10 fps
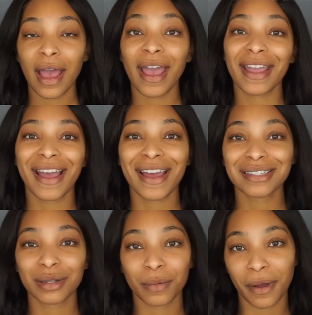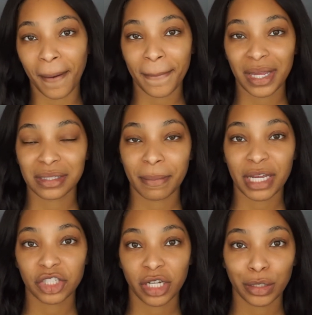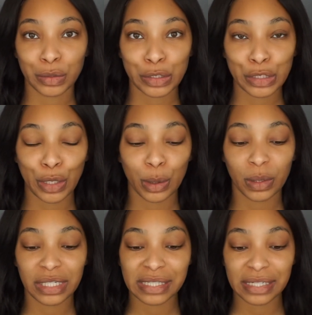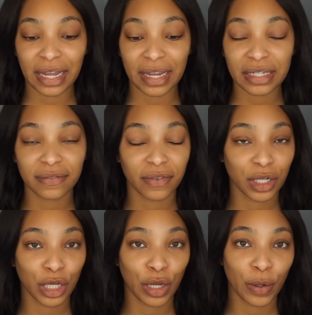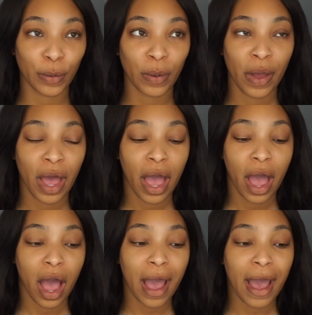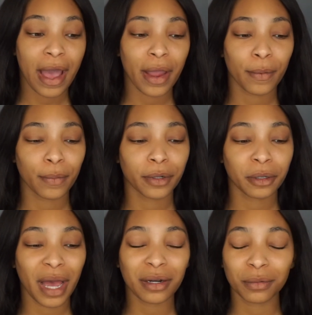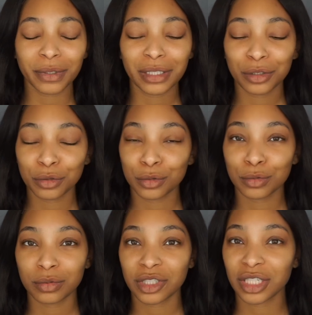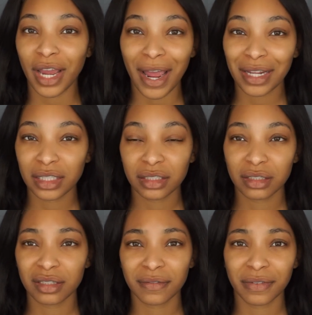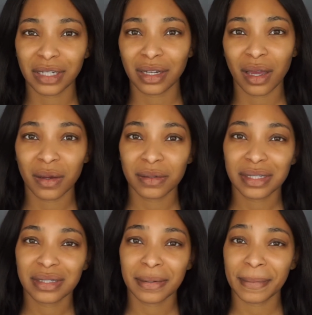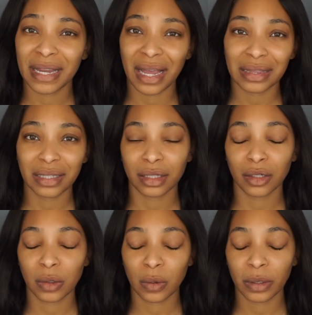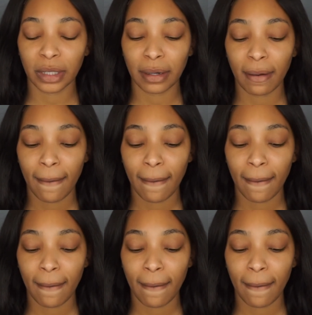Hey guys, welcome back to my channel. So in today's video, I don't really do challenge videos. To me, I think they're corny,